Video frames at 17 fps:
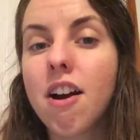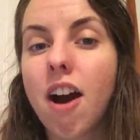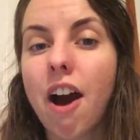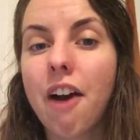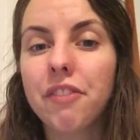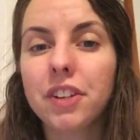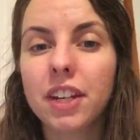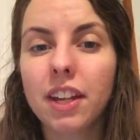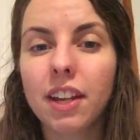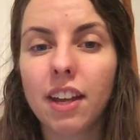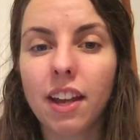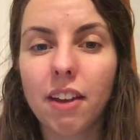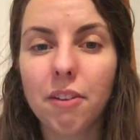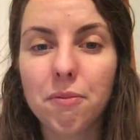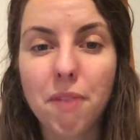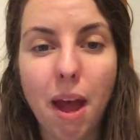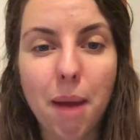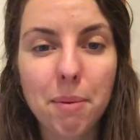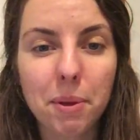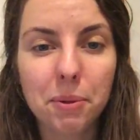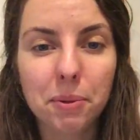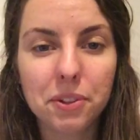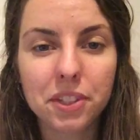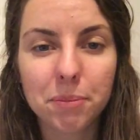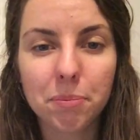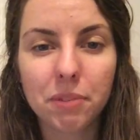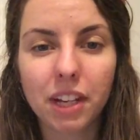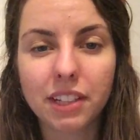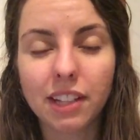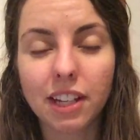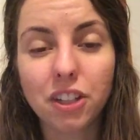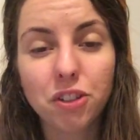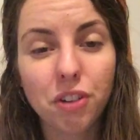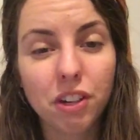often a rabbit will symbolize
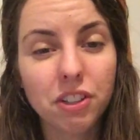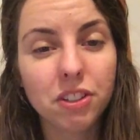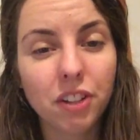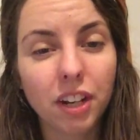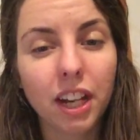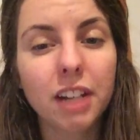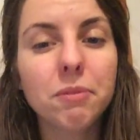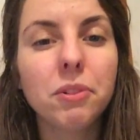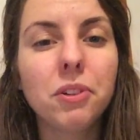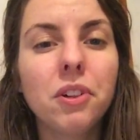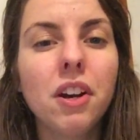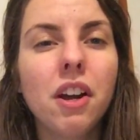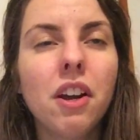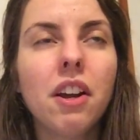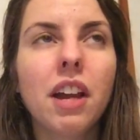a trickster animal,